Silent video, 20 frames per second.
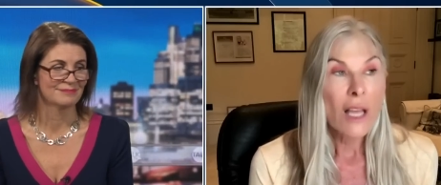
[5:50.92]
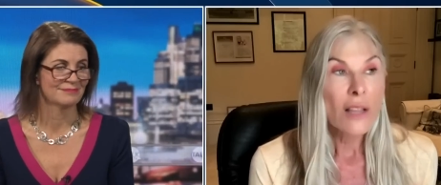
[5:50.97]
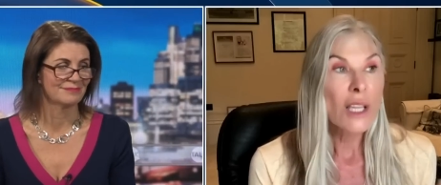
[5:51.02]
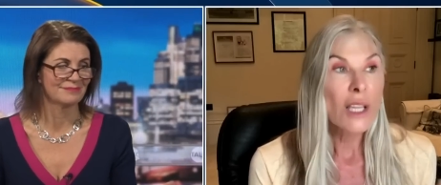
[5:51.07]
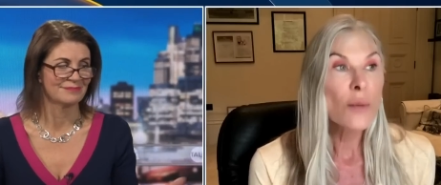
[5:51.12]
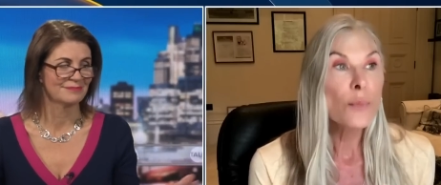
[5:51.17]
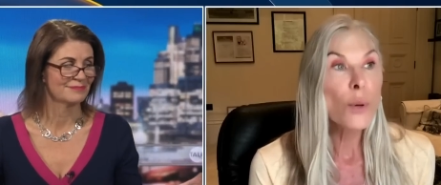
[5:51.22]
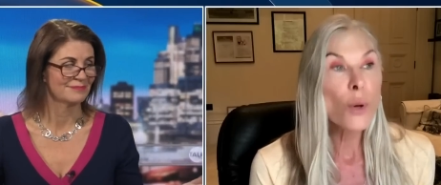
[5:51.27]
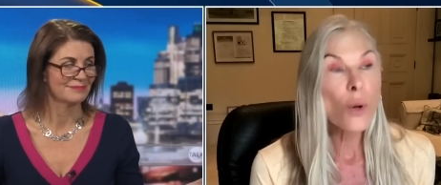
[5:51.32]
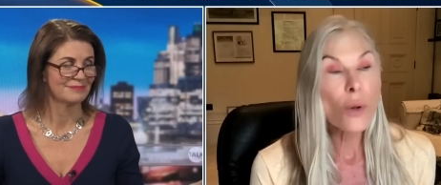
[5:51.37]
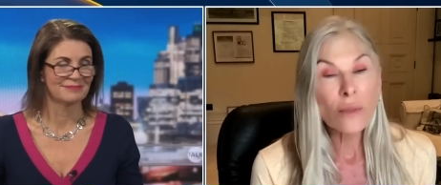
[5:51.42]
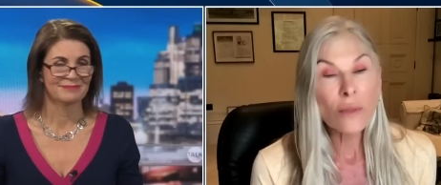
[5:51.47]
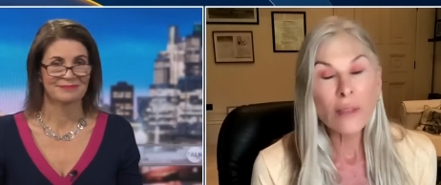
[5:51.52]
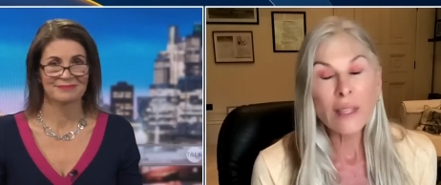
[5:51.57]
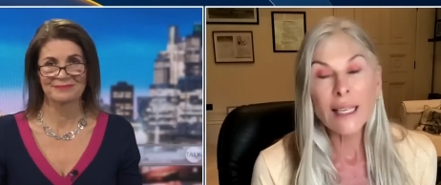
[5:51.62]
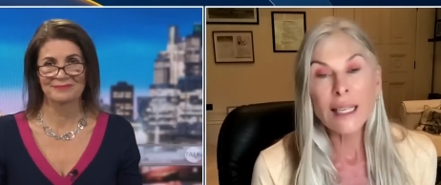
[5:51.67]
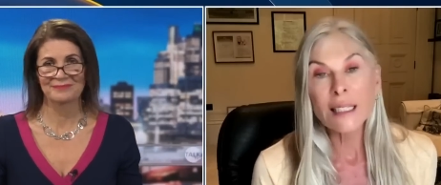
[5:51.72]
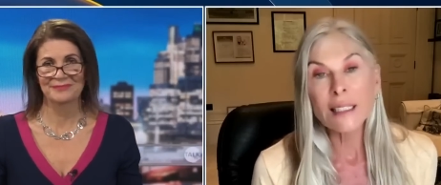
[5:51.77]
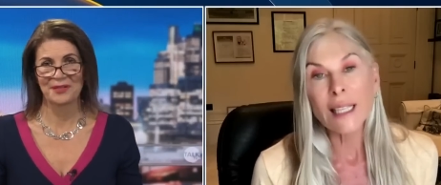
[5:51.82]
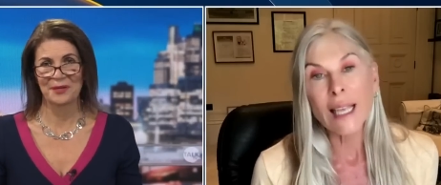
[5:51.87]
Speaker 1: The important
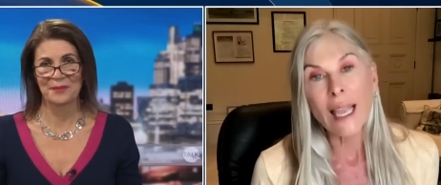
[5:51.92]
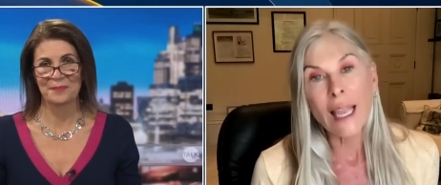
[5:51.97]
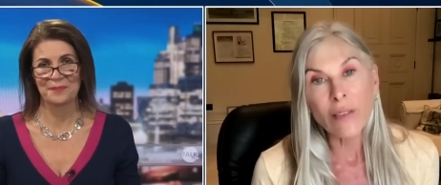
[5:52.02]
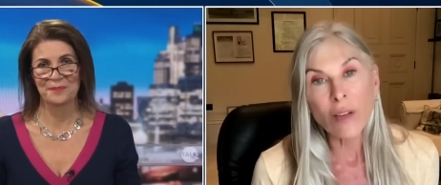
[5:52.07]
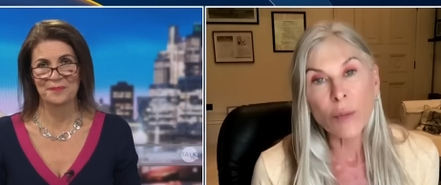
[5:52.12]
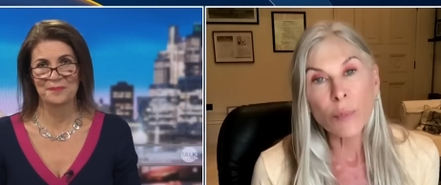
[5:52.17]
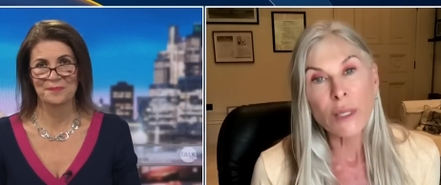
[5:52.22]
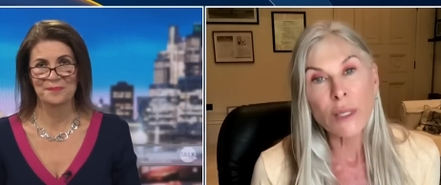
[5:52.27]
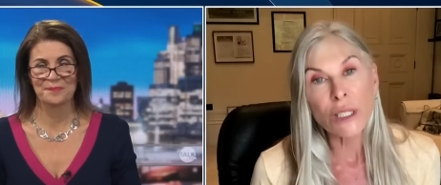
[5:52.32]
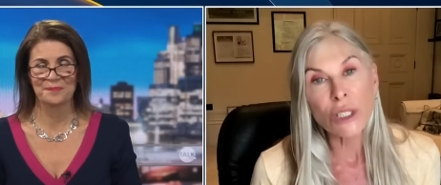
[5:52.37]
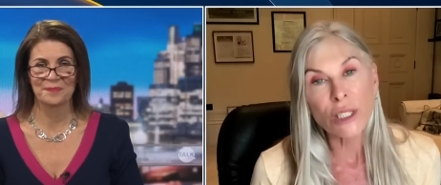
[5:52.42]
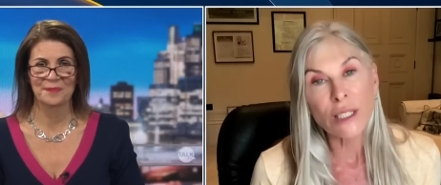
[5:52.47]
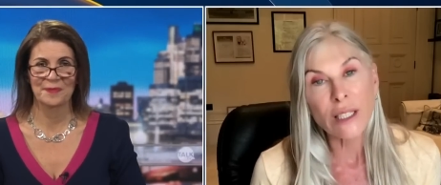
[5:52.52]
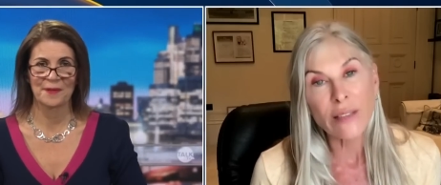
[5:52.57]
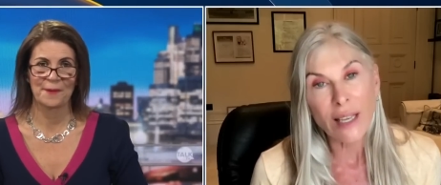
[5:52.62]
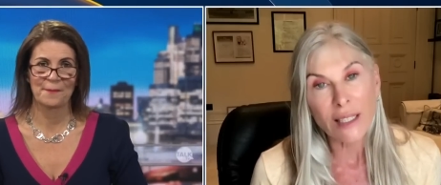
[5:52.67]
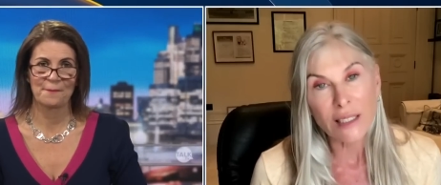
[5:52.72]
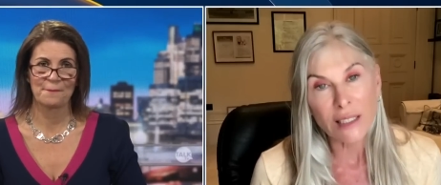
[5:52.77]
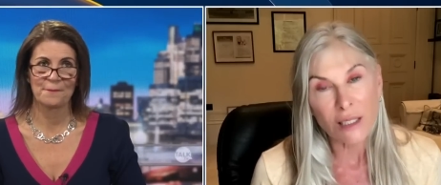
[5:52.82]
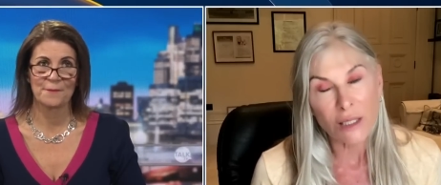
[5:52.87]
thing is that everybody should have
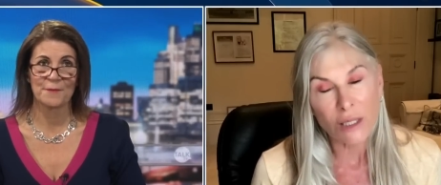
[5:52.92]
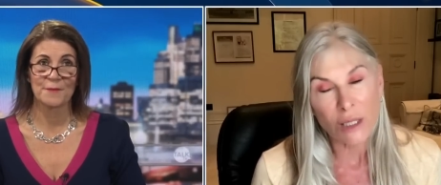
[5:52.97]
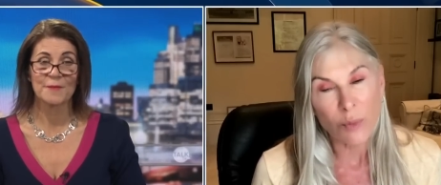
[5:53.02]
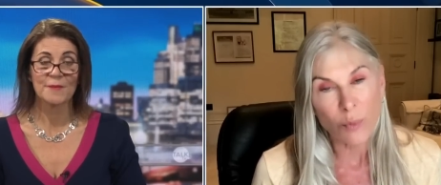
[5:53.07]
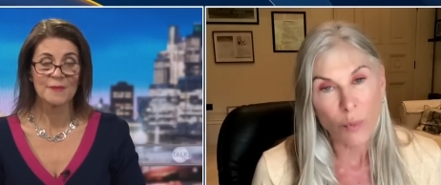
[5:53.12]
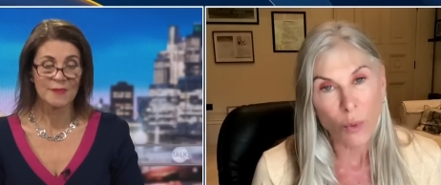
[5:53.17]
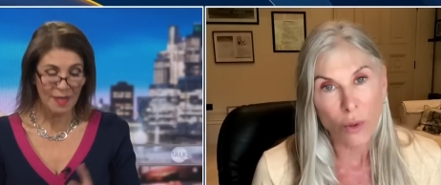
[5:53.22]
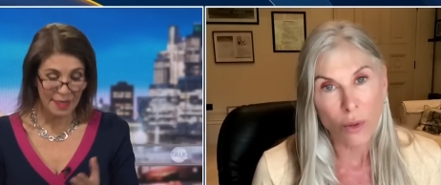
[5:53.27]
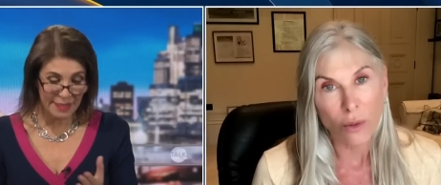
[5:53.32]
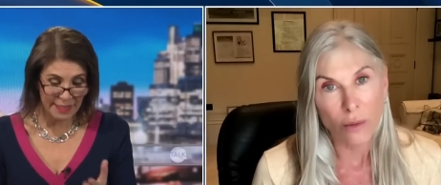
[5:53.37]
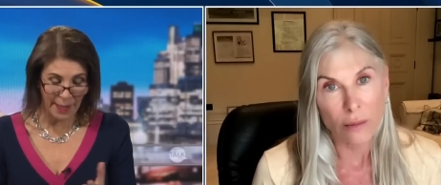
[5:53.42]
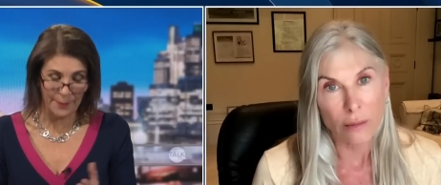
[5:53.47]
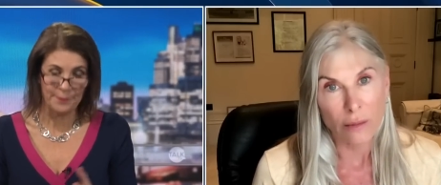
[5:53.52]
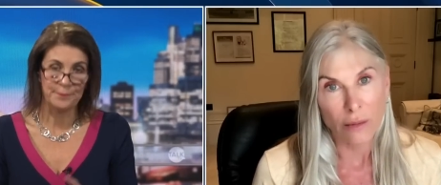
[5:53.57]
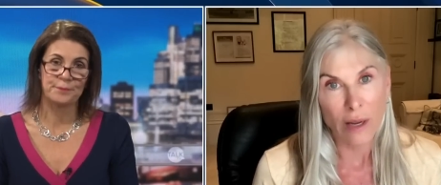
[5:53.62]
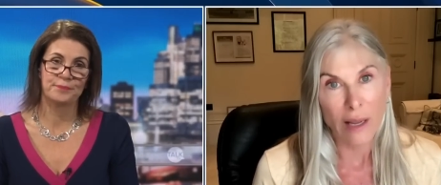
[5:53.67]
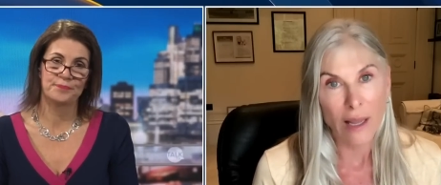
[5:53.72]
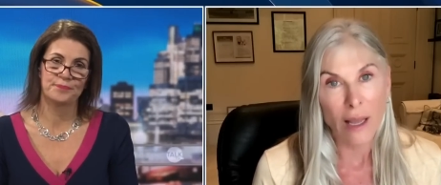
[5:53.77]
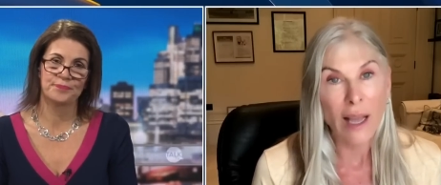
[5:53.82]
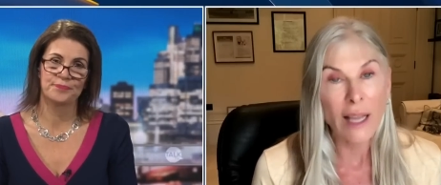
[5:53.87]
access to sport, yeah.
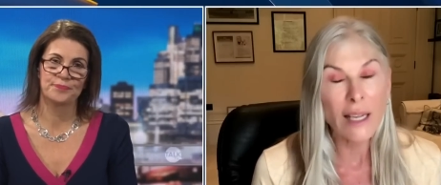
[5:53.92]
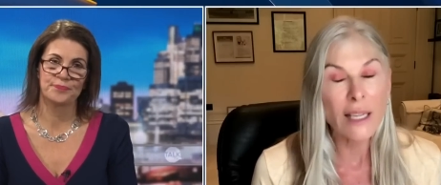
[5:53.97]
right?